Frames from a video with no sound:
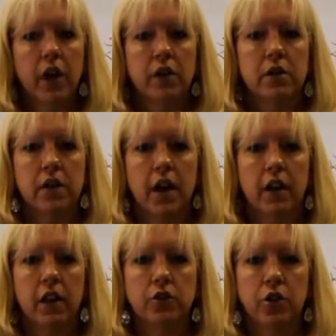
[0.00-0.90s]
decided
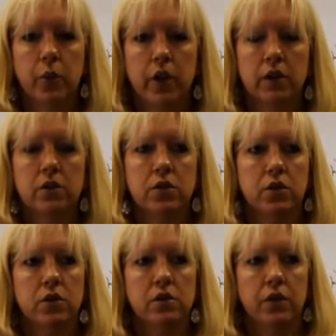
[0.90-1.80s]
that she wanted the
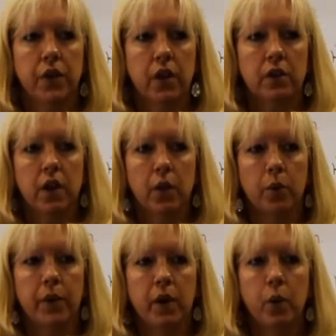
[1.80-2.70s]
students to feel like they were
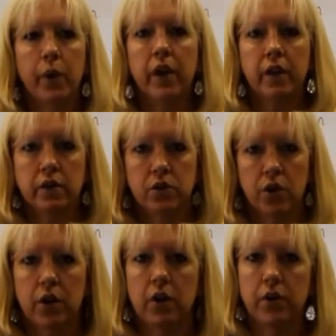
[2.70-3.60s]
being quizzed
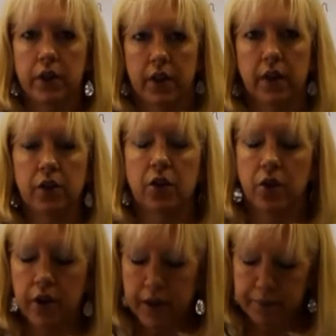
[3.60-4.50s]
on everything that they're
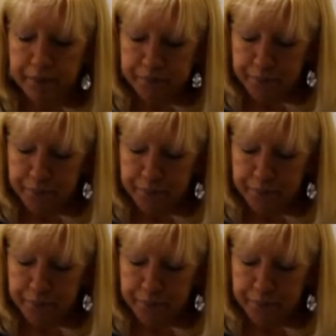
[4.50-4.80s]
learning.